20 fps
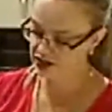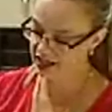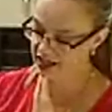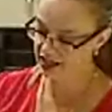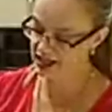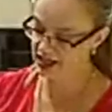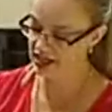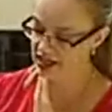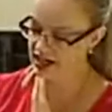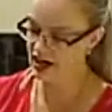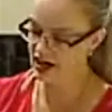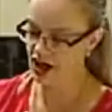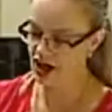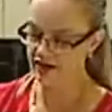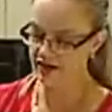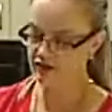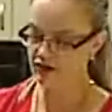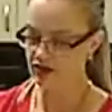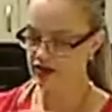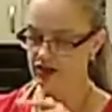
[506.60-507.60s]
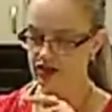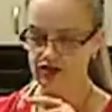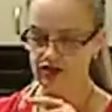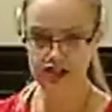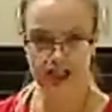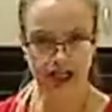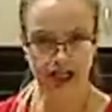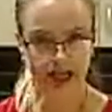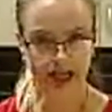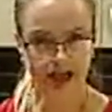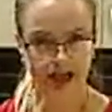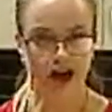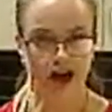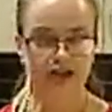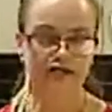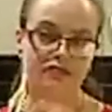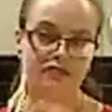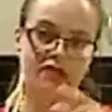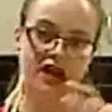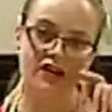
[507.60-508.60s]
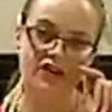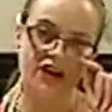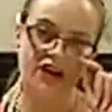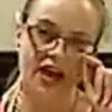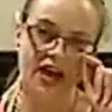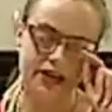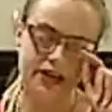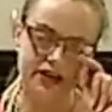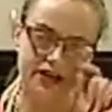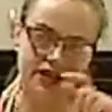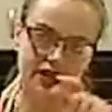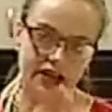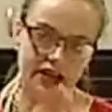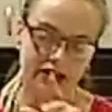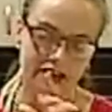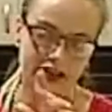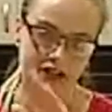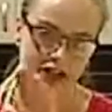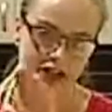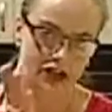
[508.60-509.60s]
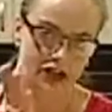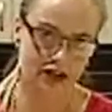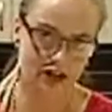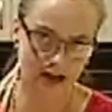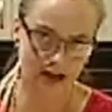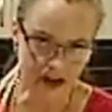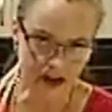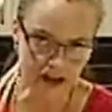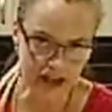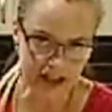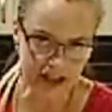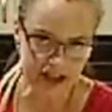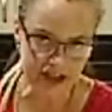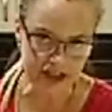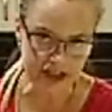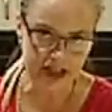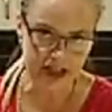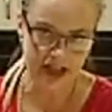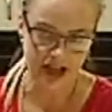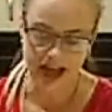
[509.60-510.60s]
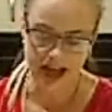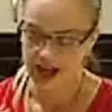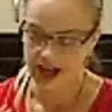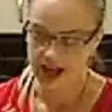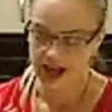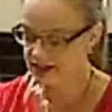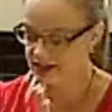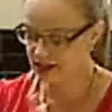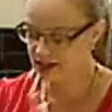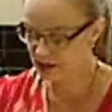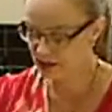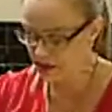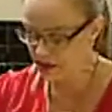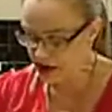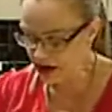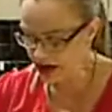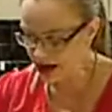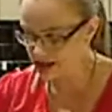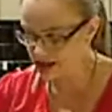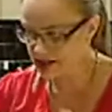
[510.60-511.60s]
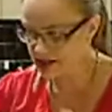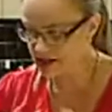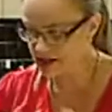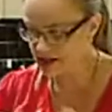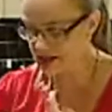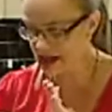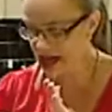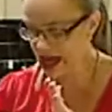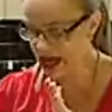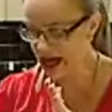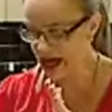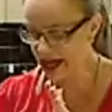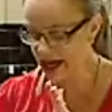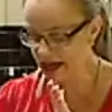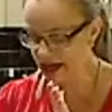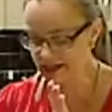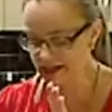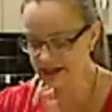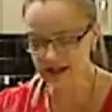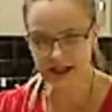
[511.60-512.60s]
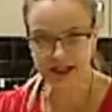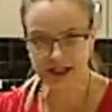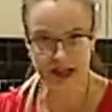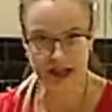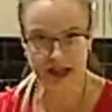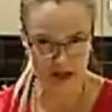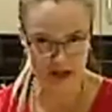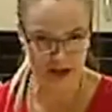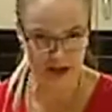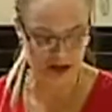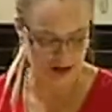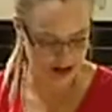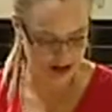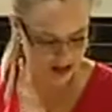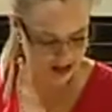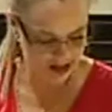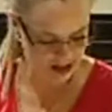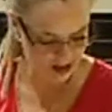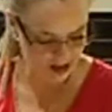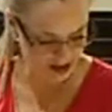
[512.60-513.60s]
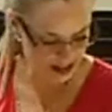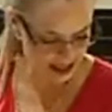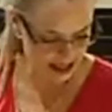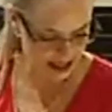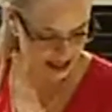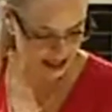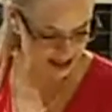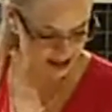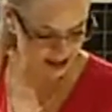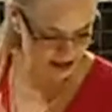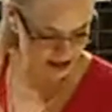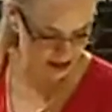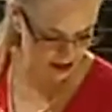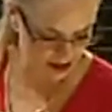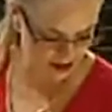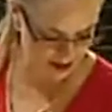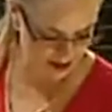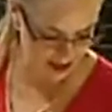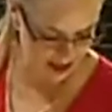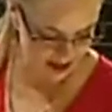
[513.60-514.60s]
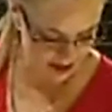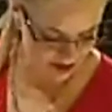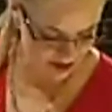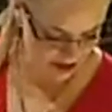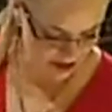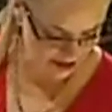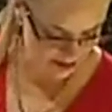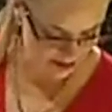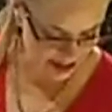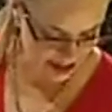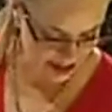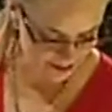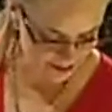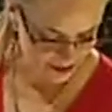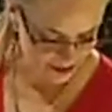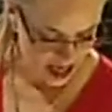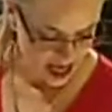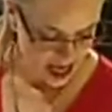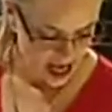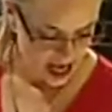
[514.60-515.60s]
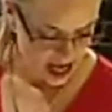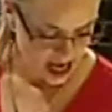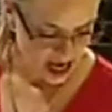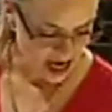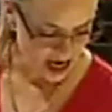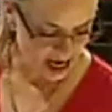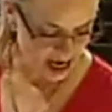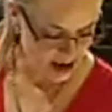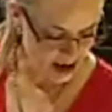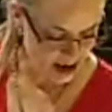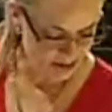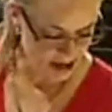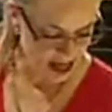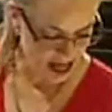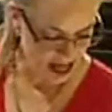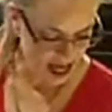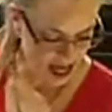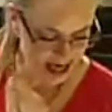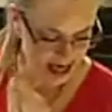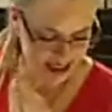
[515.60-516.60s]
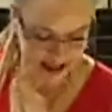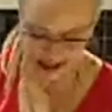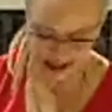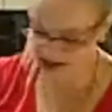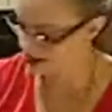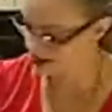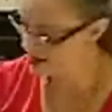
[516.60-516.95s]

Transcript: here, I've got your chicken. I've marinated in yogurt, spice, and lemon juice. Okay, so that's all I've done. And